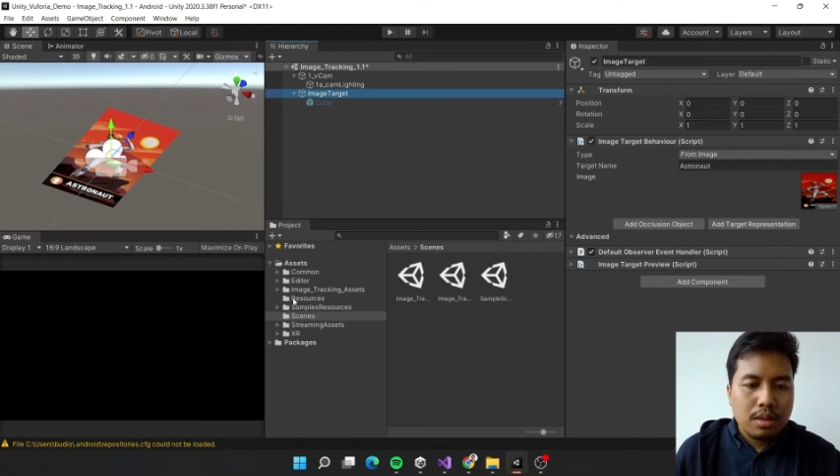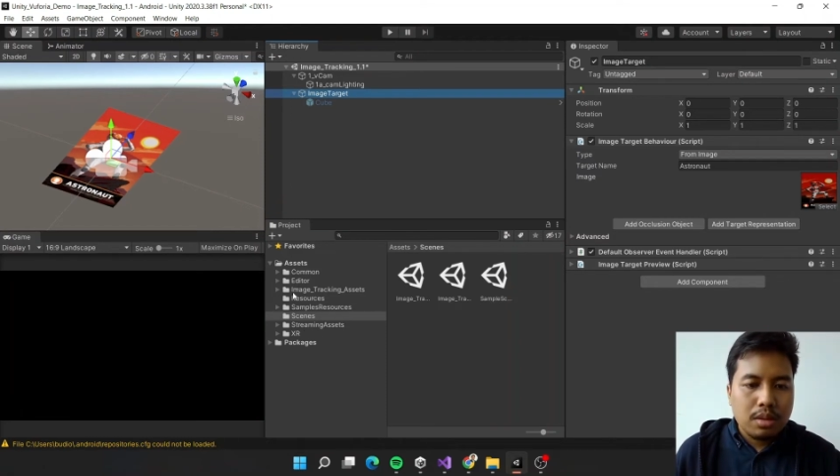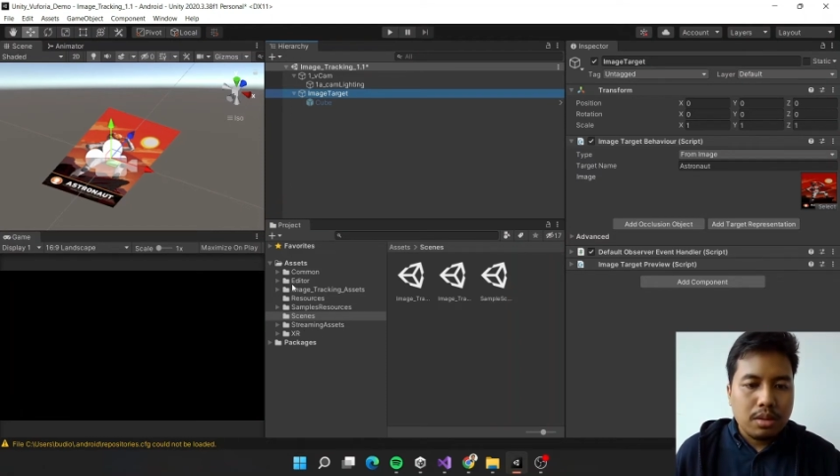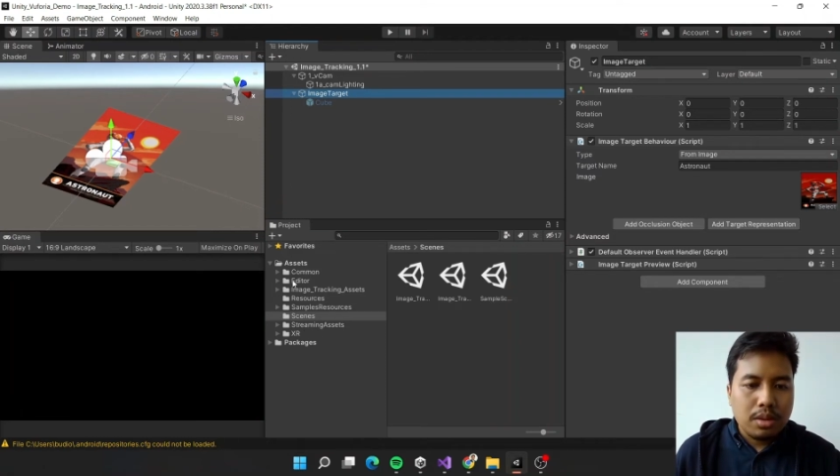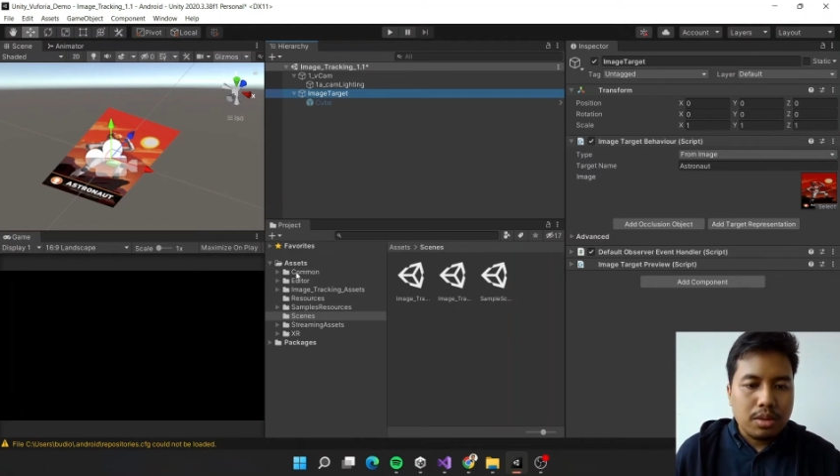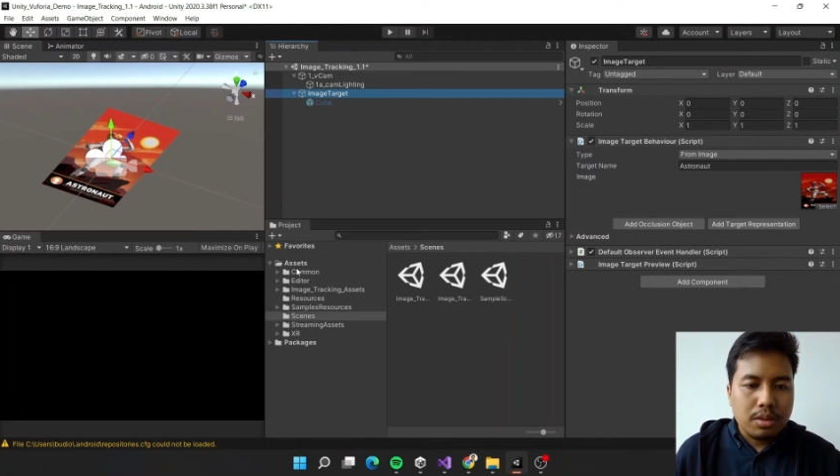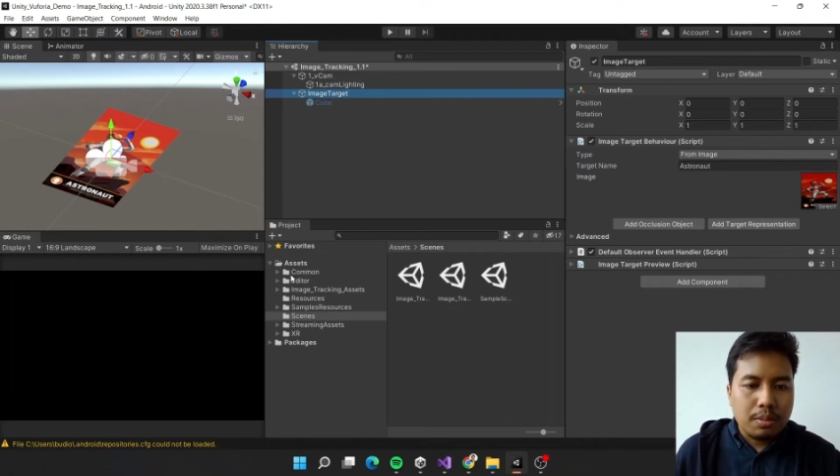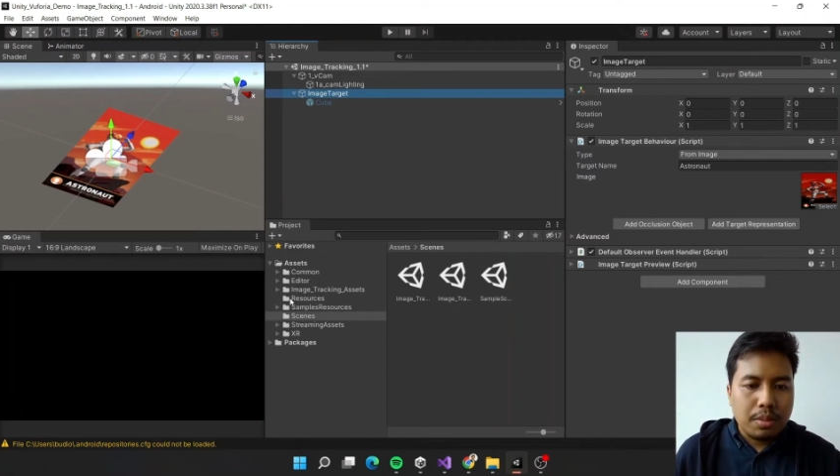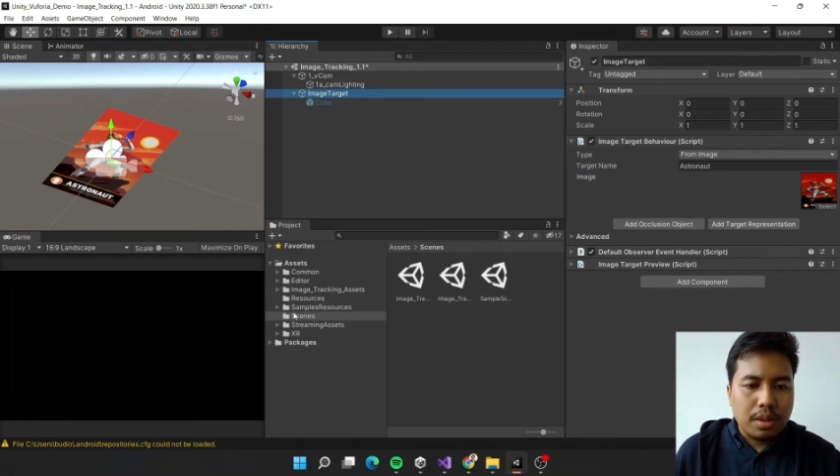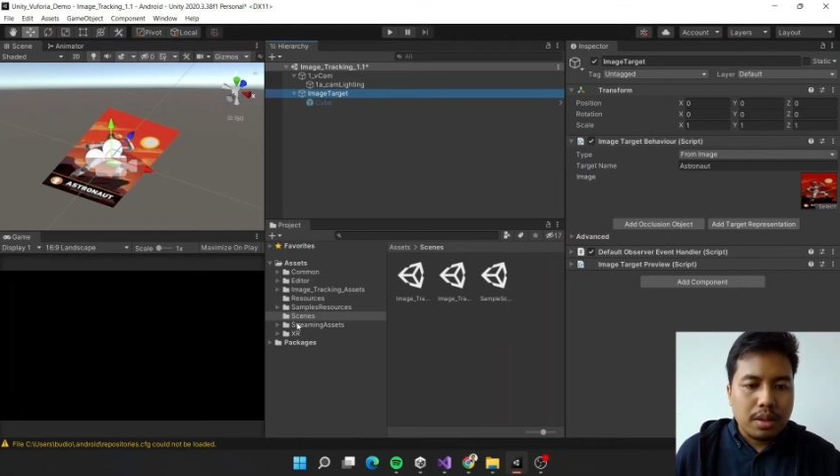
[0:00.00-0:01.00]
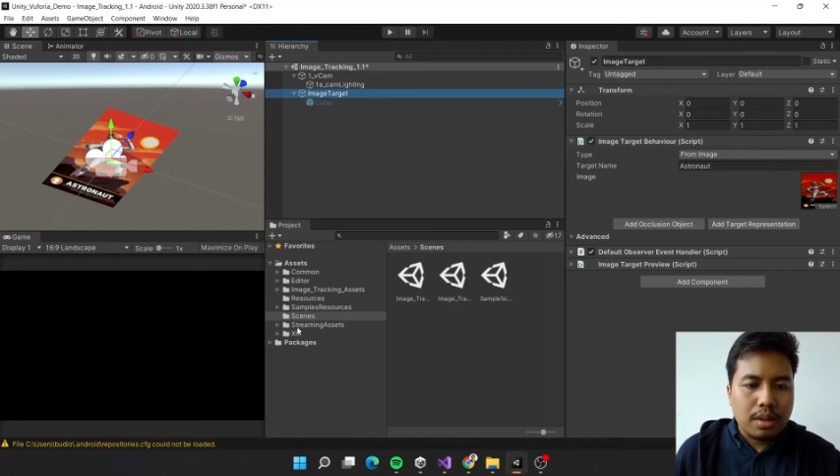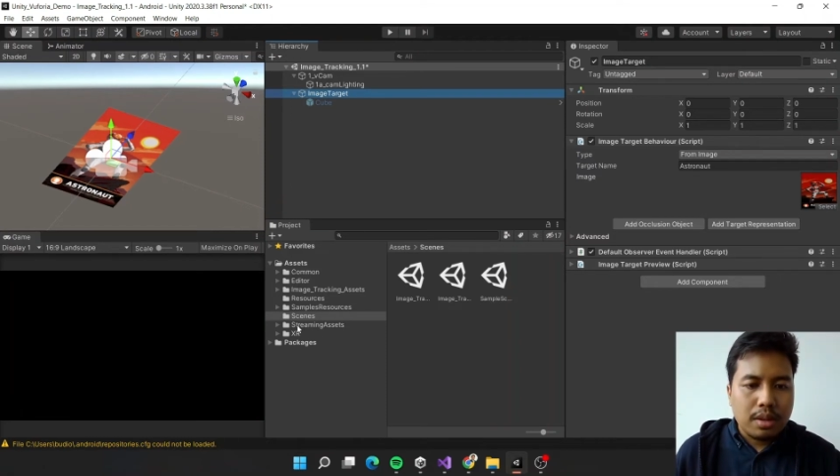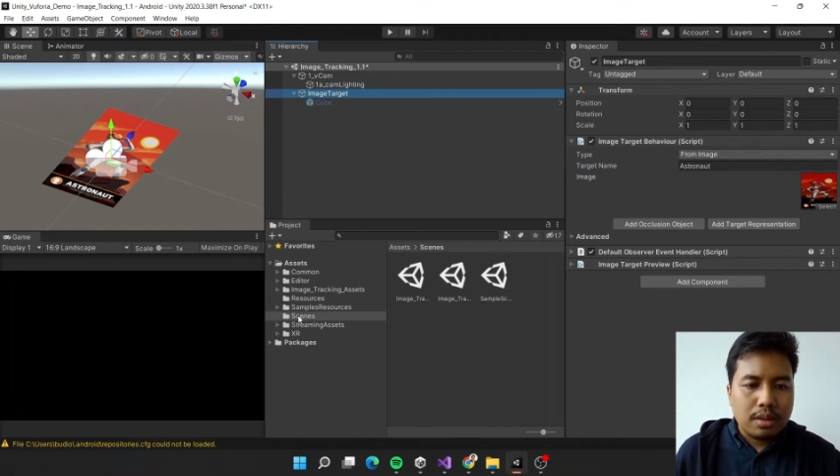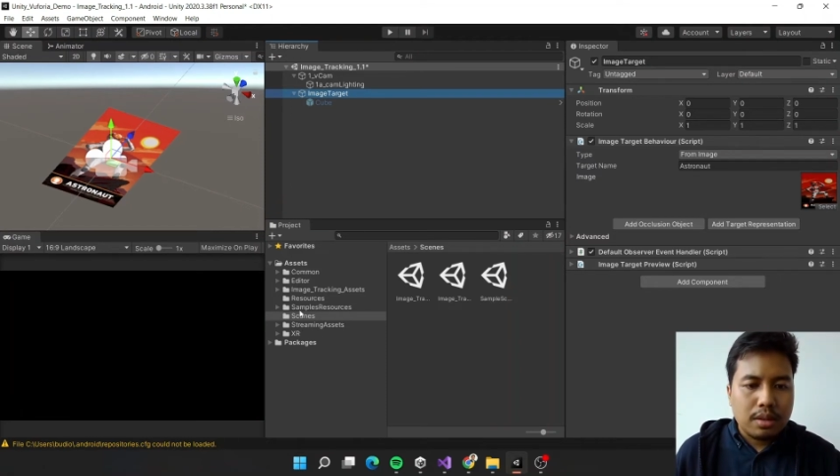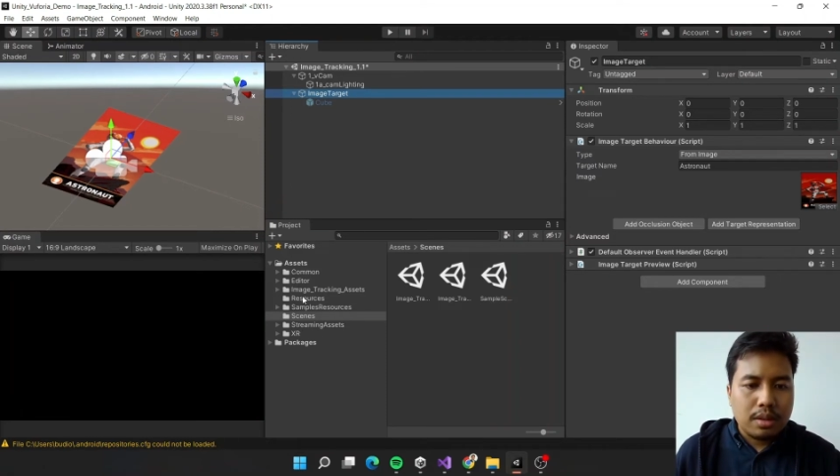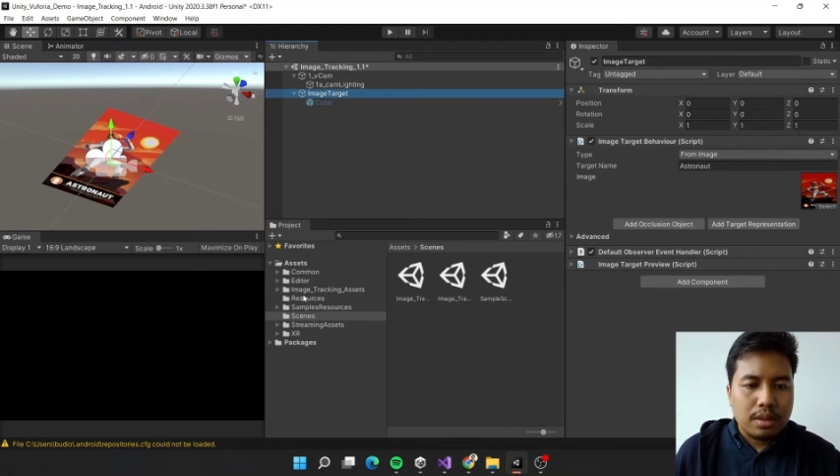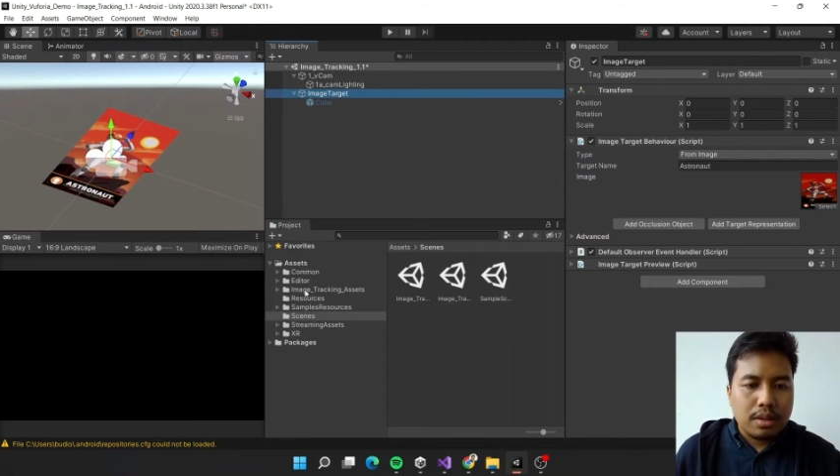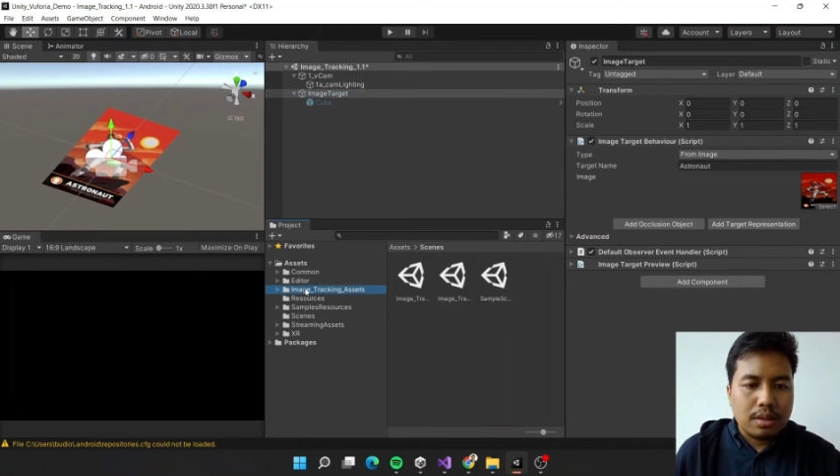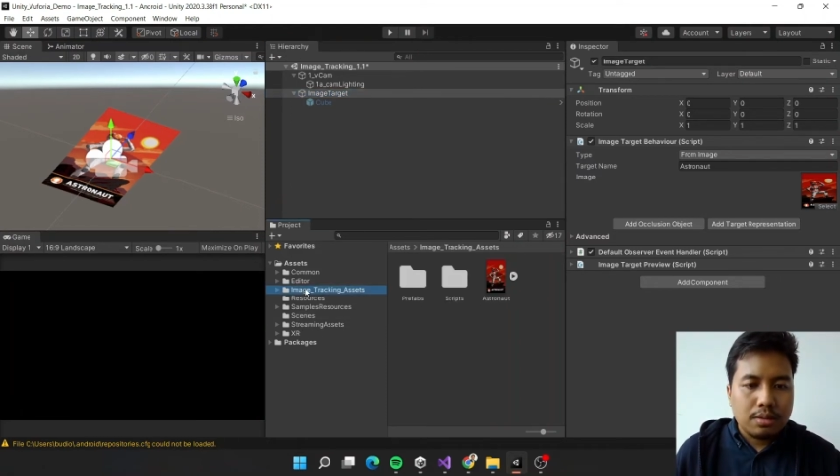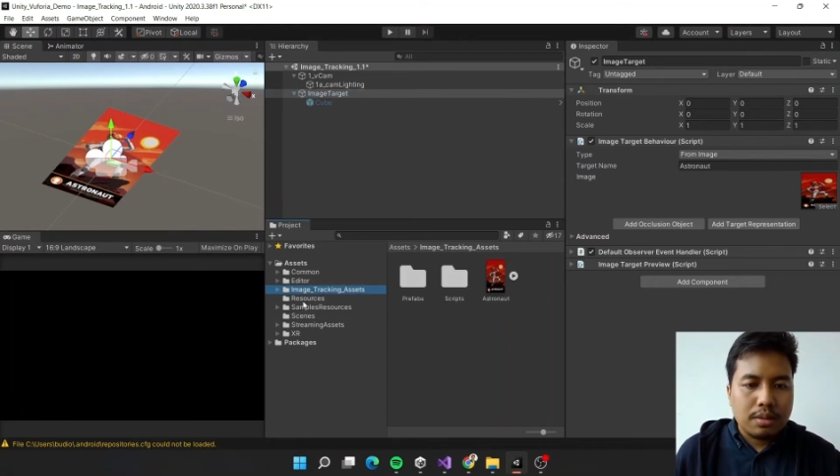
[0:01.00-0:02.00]
So it should be
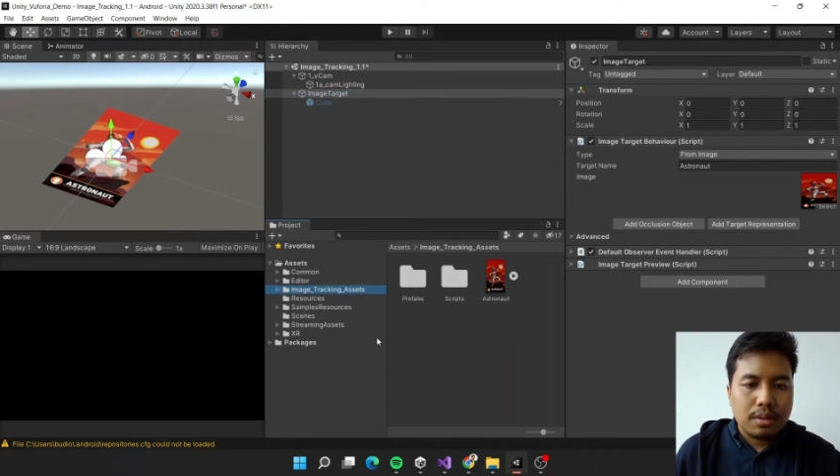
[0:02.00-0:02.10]
under.